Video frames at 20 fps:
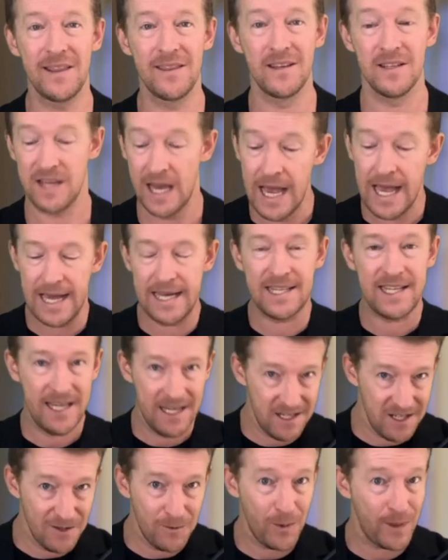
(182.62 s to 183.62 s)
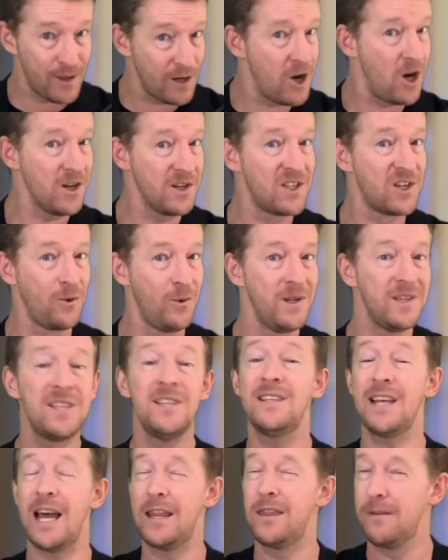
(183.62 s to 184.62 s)
others, attendant with the
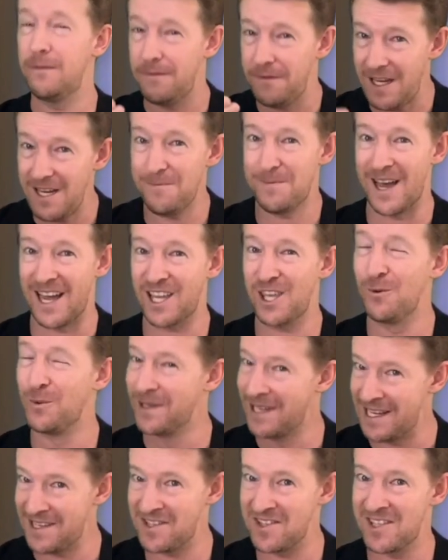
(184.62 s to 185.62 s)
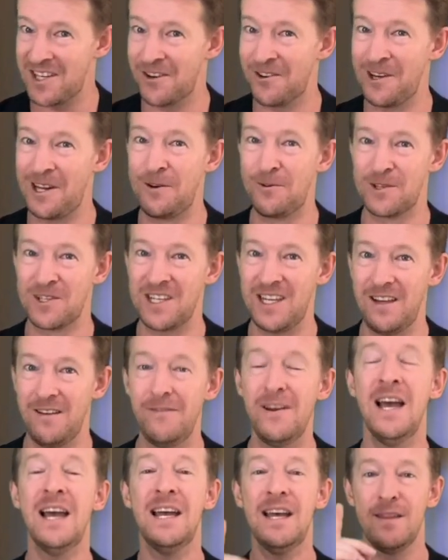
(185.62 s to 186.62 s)
consequences and the feedback you will necessarily
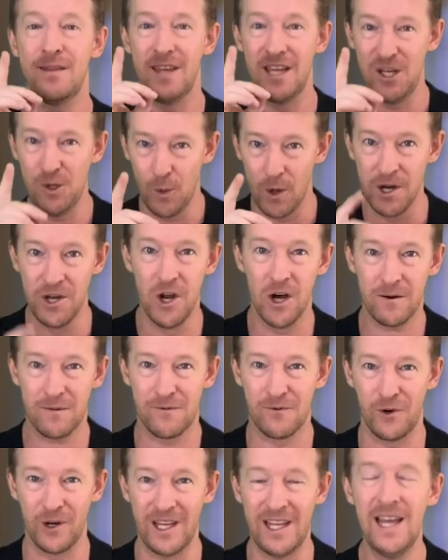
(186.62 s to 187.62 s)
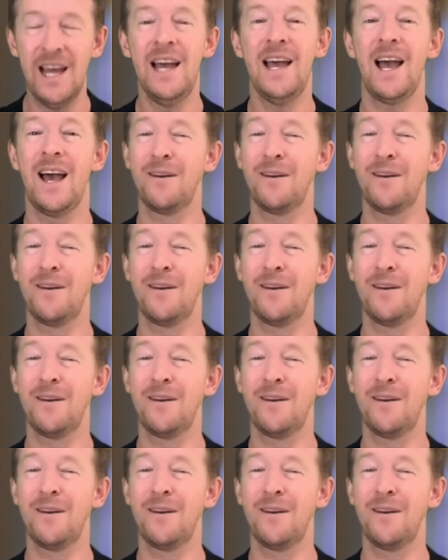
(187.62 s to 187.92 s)
receive, then you are not free,